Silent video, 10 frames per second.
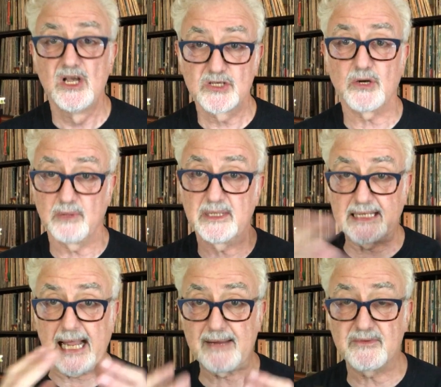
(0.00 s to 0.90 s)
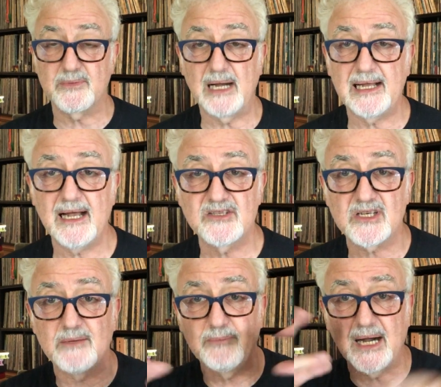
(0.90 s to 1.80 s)
So we came to my house and
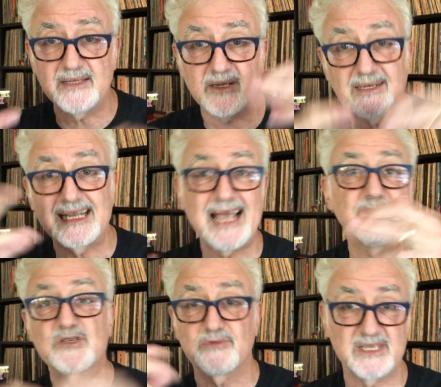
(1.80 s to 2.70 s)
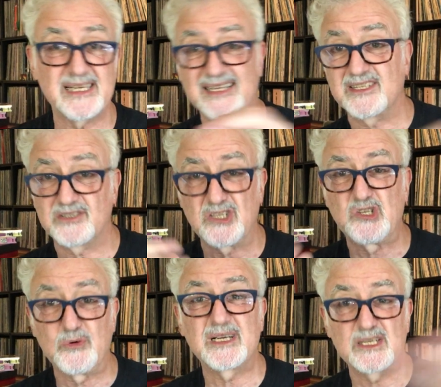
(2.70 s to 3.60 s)
combined our chemistry sets to
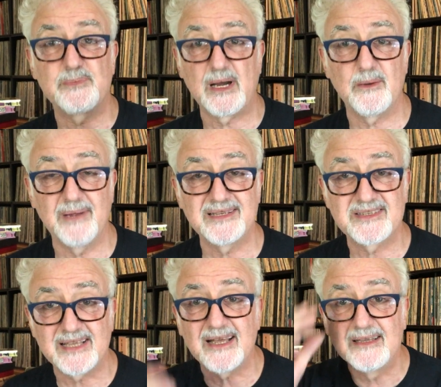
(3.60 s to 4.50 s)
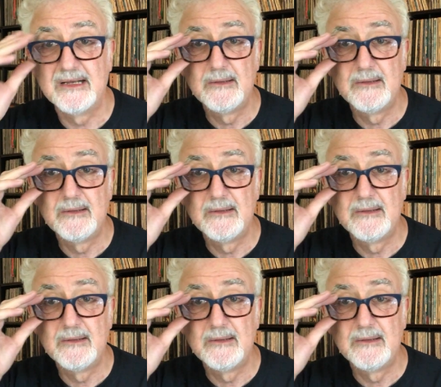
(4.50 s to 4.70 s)
do experiments that